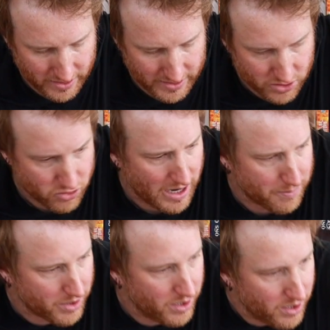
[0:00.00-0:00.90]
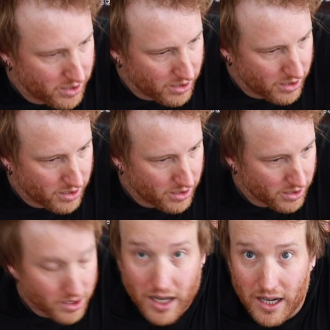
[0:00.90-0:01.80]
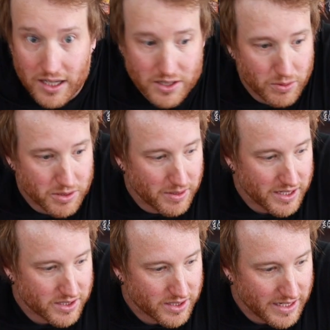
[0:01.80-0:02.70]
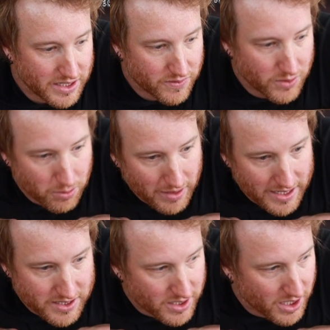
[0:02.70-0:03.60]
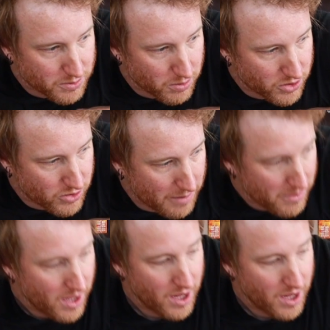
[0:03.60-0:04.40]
trap cards, which means each of your players starts with one trap.